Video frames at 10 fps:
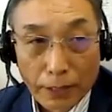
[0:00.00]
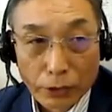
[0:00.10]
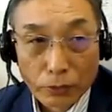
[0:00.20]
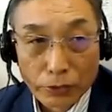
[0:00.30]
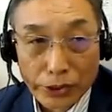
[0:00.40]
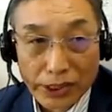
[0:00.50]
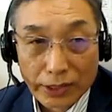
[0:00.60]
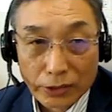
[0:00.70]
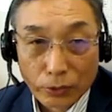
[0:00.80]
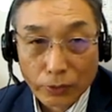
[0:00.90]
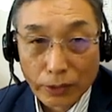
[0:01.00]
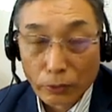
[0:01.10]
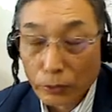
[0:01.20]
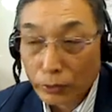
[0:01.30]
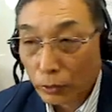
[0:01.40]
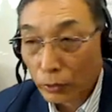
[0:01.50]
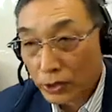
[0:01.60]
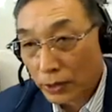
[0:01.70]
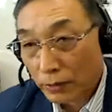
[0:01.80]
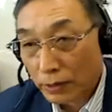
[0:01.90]
You know, teachers use
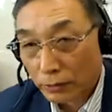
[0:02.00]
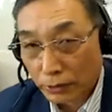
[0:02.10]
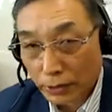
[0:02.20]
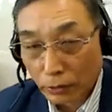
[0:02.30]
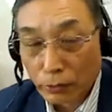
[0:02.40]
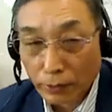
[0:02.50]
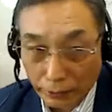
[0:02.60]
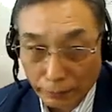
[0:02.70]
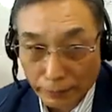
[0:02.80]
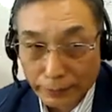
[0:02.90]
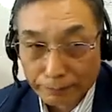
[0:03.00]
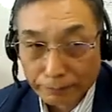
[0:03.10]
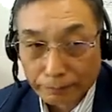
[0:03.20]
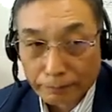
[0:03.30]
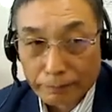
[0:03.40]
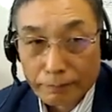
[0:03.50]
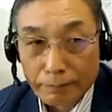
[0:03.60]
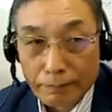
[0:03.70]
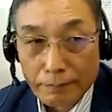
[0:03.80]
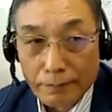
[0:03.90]
their experience and
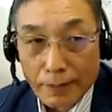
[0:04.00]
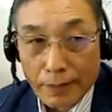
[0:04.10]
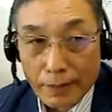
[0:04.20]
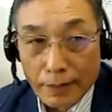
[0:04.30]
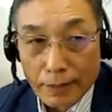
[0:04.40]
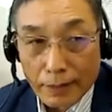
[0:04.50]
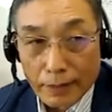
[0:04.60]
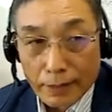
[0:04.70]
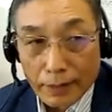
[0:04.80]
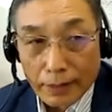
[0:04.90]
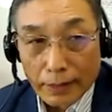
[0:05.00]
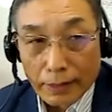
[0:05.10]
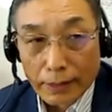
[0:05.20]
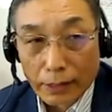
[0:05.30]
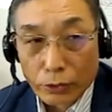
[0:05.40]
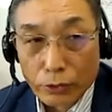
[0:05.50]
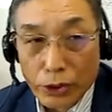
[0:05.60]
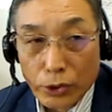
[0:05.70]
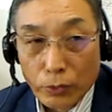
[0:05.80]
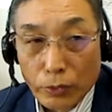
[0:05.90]
did a lot of extracurricular
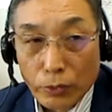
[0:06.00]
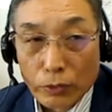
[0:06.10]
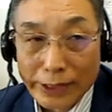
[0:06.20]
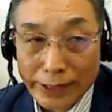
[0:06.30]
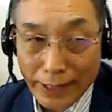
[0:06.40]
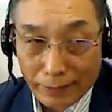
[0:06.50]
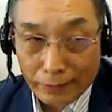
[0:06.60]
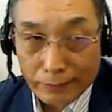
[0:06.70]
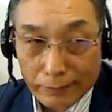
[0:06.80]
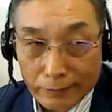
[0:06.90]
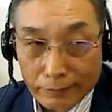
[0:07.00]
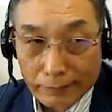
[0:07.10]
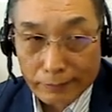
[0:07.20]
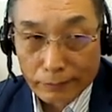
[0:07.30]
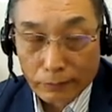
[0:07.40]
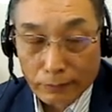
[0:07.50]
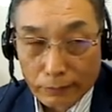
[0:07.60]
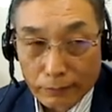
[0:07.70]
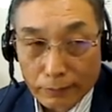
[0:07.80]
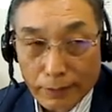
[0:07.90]
activities, and that's where
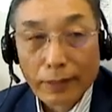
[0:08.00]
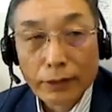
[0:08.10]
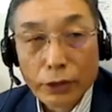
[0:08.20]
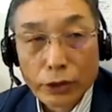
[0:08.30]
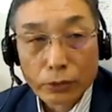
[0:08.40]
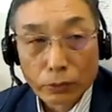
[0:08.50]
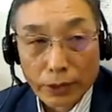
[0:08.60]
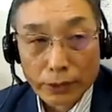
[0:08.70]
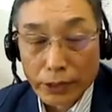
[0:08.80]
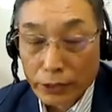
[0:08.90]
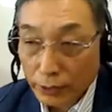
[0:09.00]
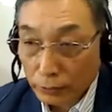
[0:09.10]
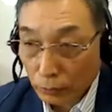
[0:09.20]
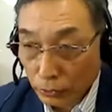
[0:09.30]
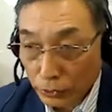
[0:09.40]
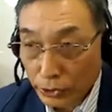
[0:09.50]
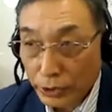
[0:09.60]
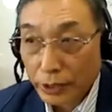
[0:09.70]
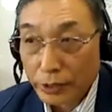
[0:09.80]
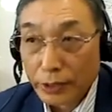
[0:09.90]
Tokkatsu started
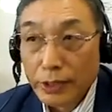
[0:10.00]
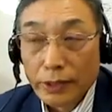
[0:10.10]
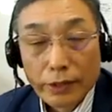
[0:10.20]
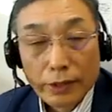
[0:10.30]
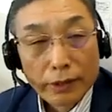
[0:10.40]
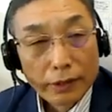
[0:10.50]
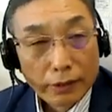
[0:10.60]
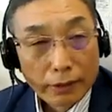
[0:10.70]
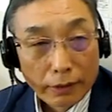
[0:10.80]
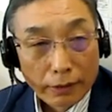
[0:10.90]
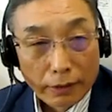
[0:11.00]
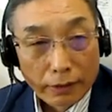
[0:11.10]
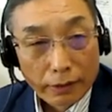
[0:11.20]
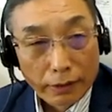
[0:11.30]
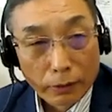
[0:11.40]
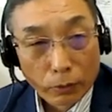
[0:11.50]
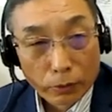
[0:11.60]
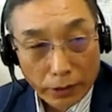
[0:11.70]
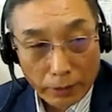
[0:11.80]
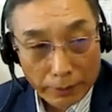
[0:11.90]
from. And first,
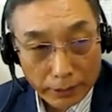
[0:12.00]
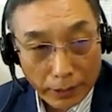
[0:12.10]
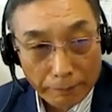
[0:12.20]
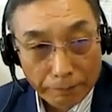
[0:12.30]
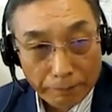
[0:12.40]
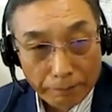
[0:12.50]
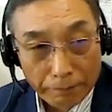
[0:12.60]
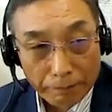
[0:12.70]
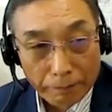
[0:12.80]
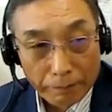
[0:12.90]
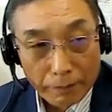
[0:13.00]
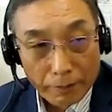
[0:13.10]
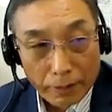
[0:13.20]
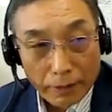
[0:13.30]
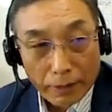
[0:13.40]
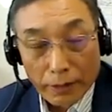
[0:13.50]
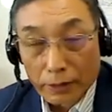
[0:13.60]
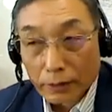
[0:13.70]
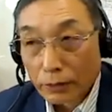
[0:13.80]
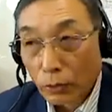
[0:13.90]
there's a draft
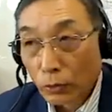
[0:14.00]
of